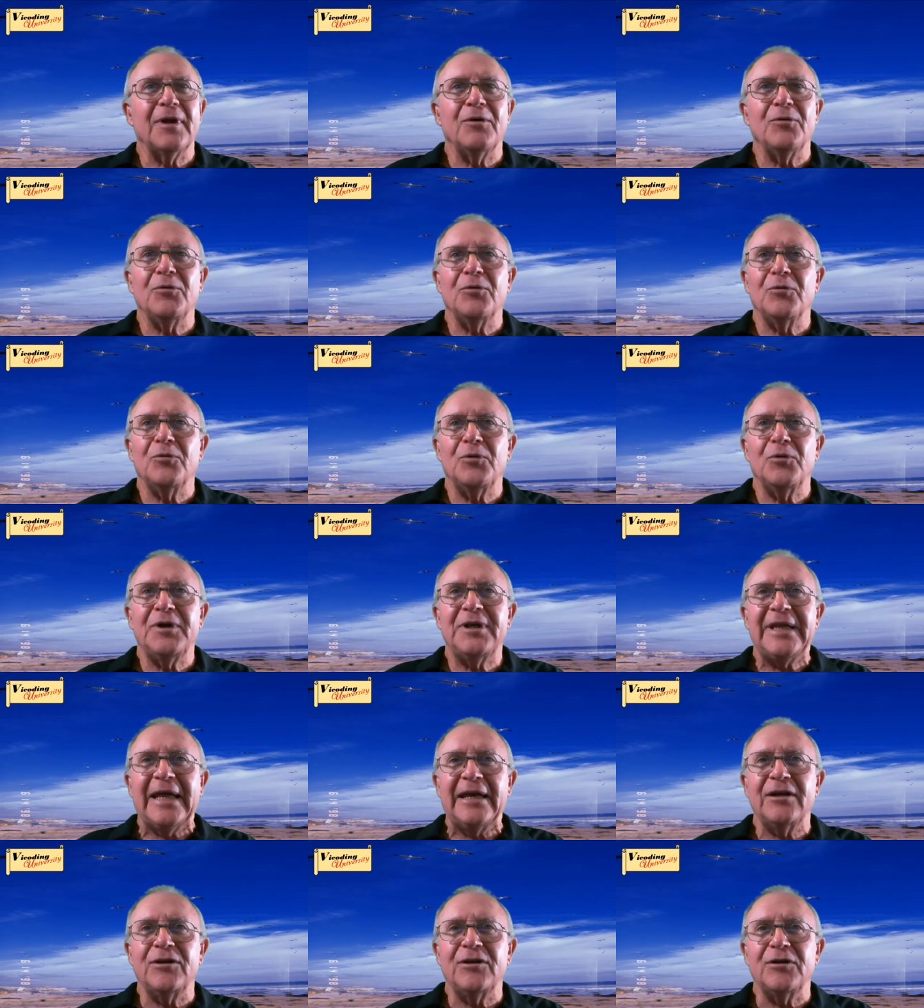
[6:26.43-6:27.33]
we tend
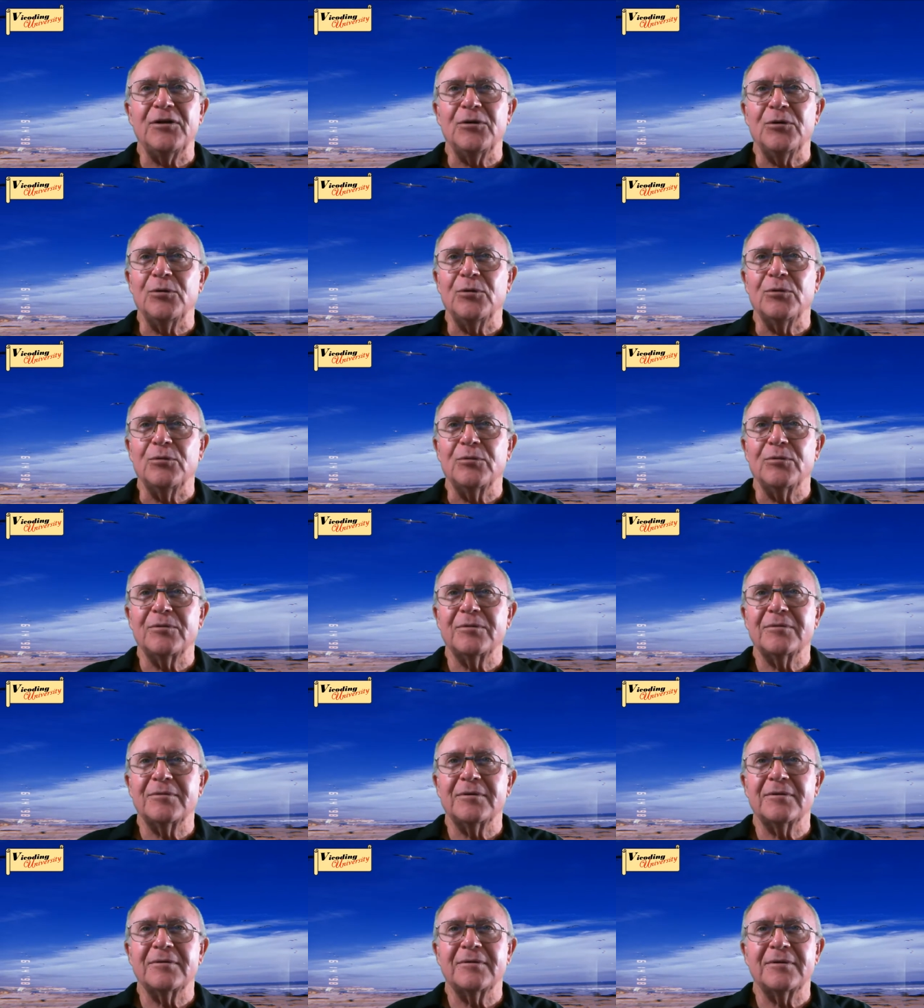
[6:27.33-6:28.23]
to,
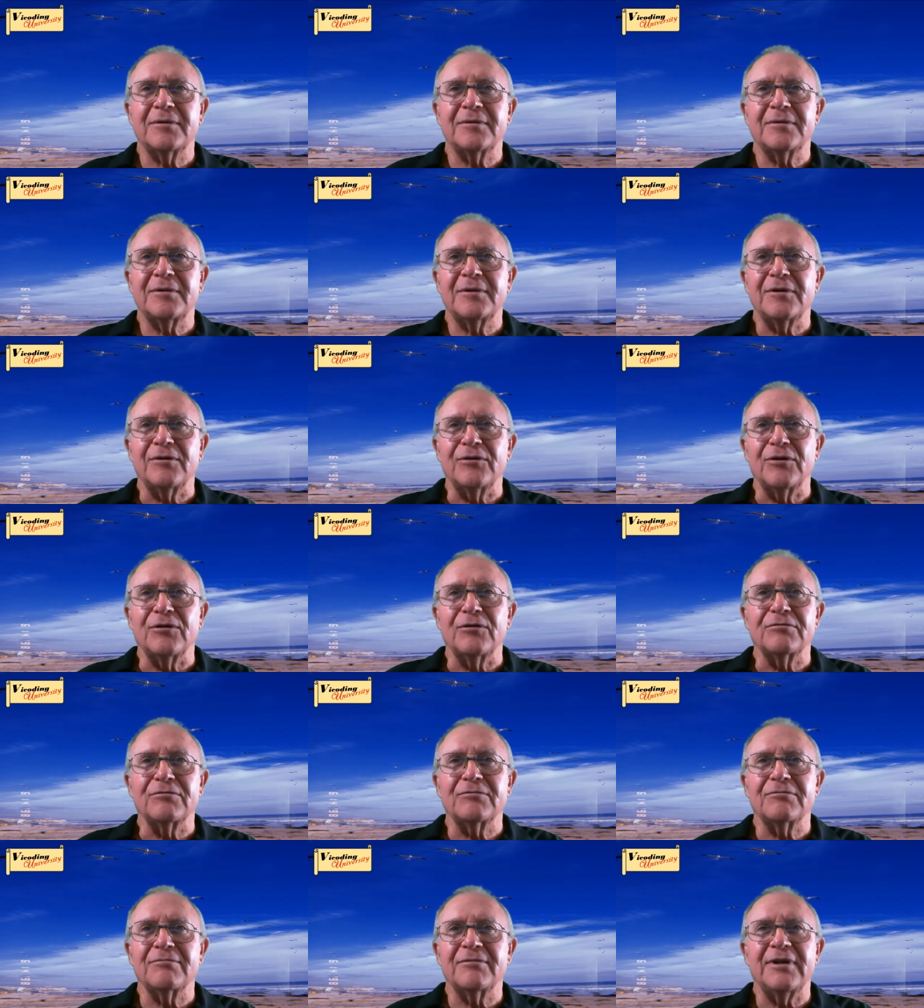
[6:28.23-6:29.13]
there's,
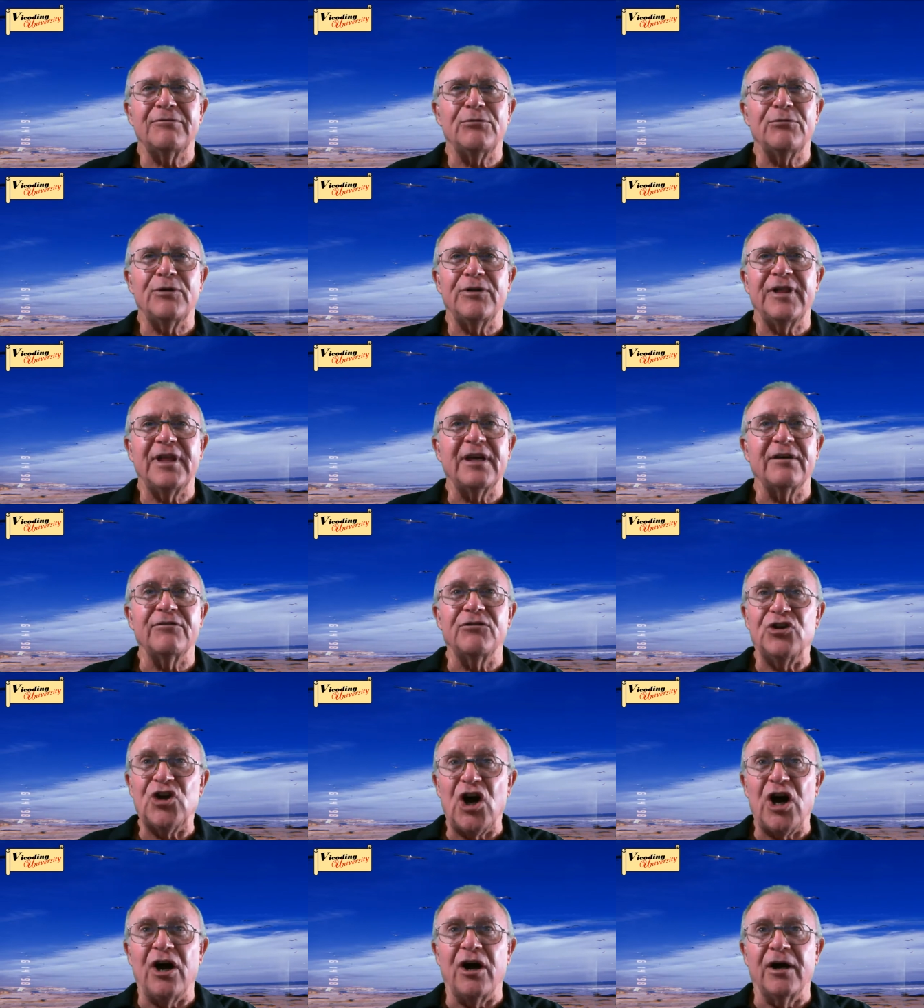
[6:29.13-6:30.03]
if we think of
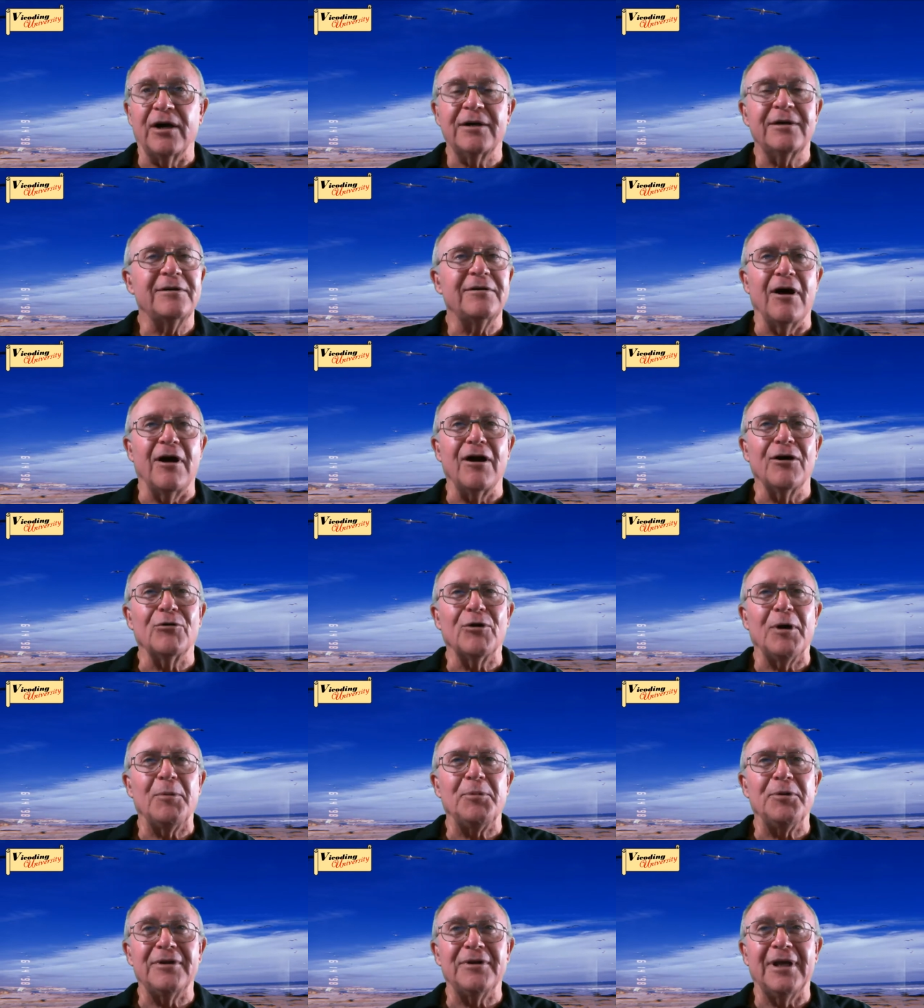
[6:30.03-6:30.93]
dog
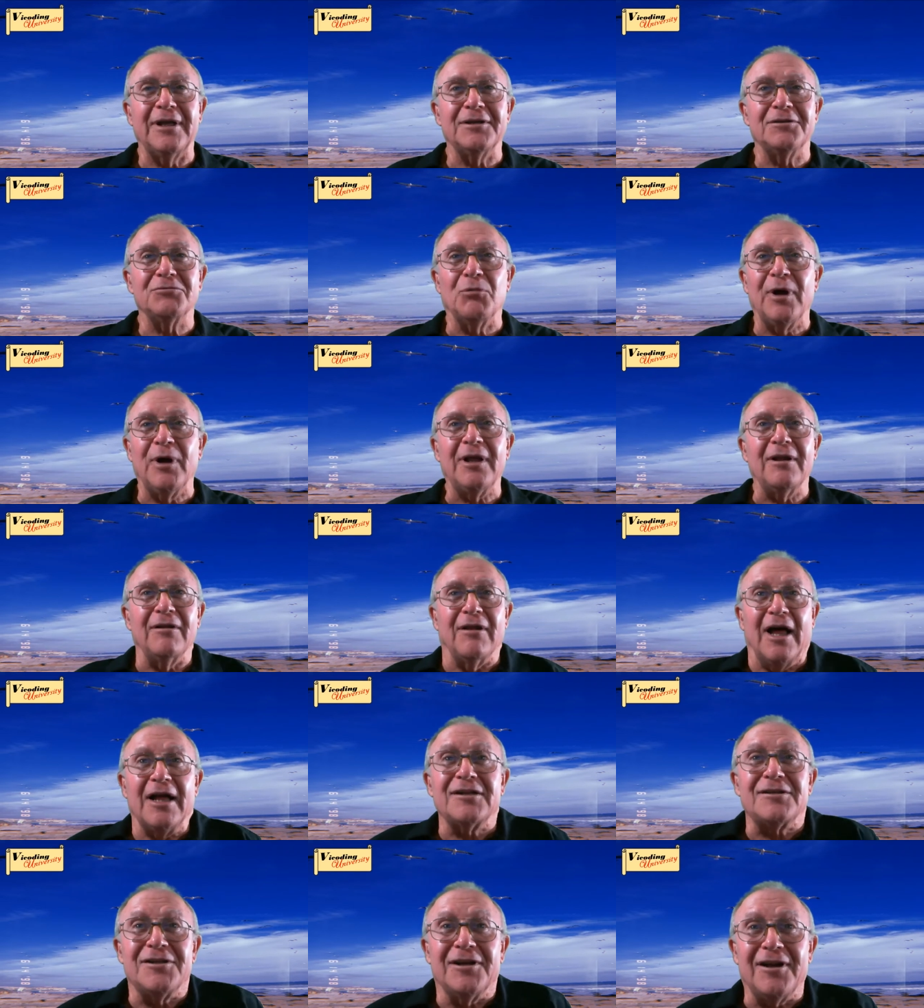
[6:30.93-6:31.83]
represents, well, lots
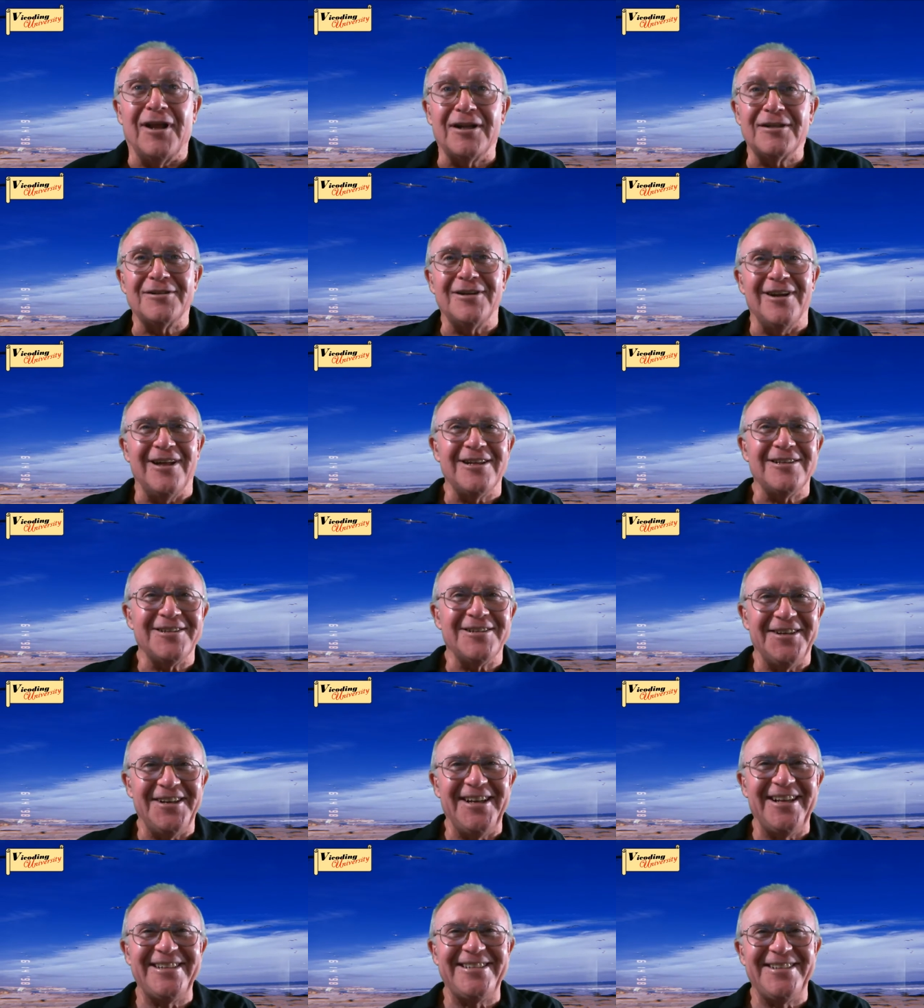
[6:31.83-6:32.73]
and lots and lots and
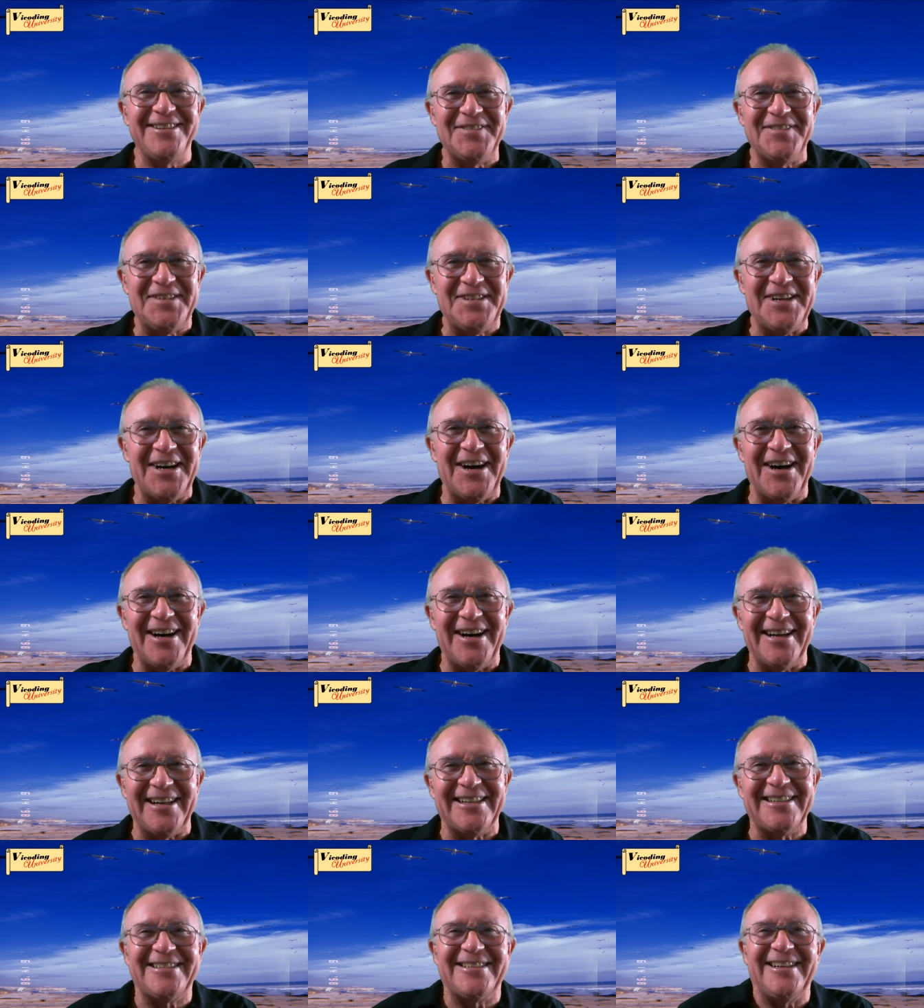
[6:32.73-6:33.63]
lots of
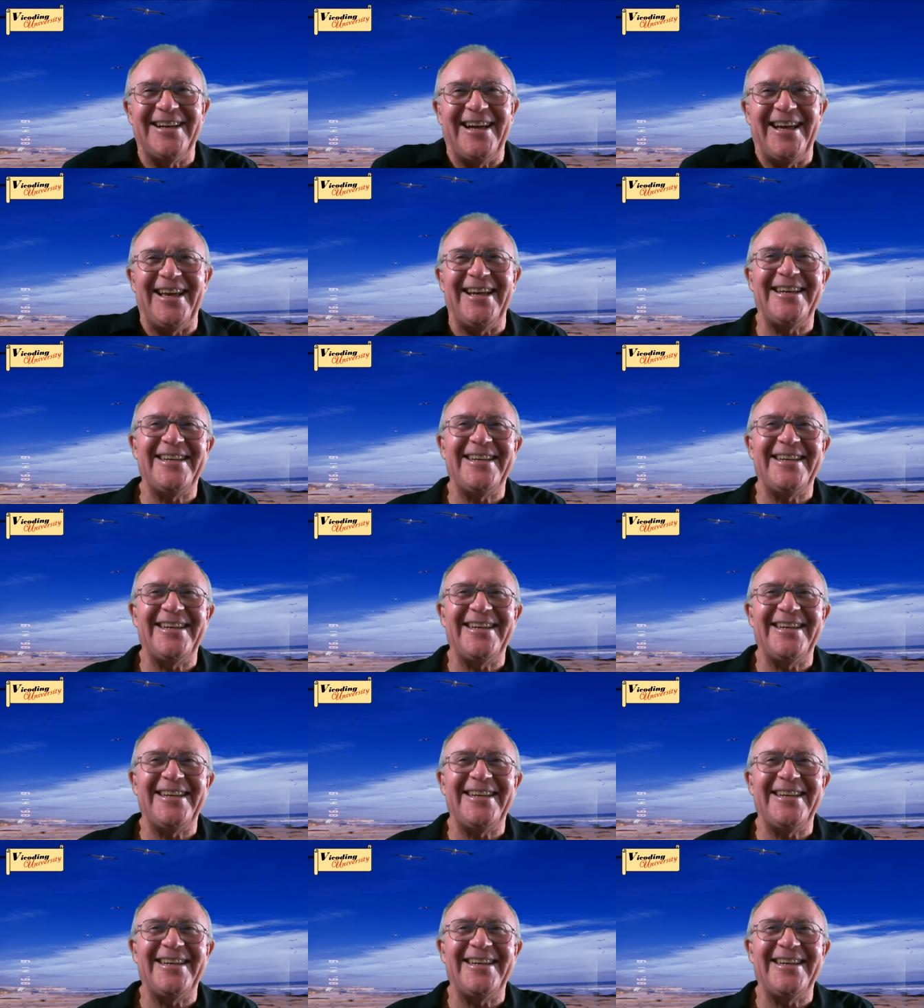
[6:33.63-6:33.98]
dogs, right?